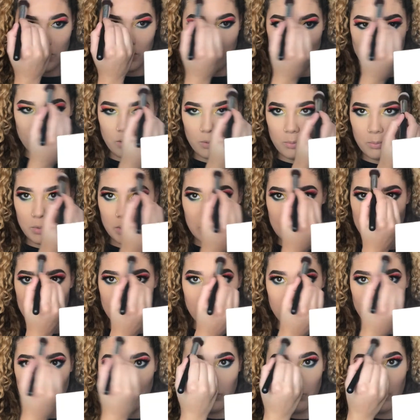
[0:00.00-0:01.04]
So it
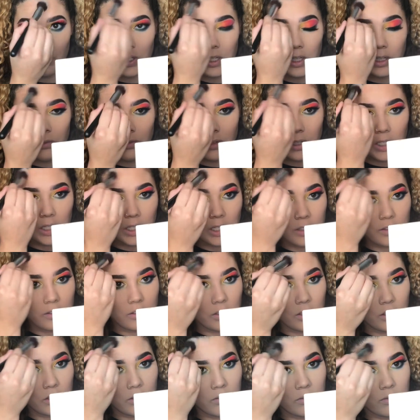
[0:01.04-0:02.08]
blends really, really nicely.